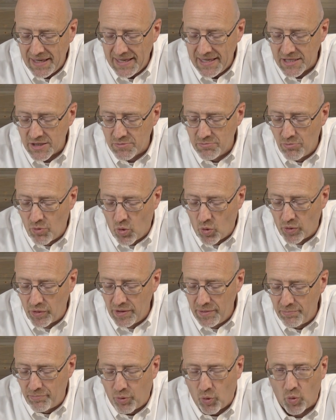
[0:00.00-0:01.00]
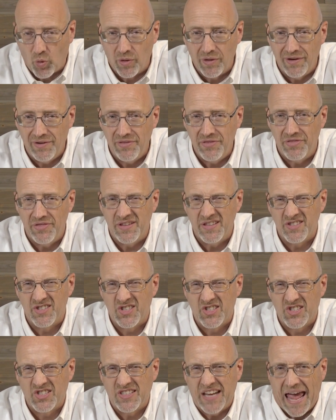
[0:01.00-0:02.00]
is more important than
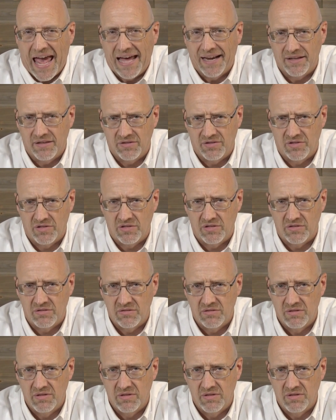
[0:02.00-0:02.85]
status.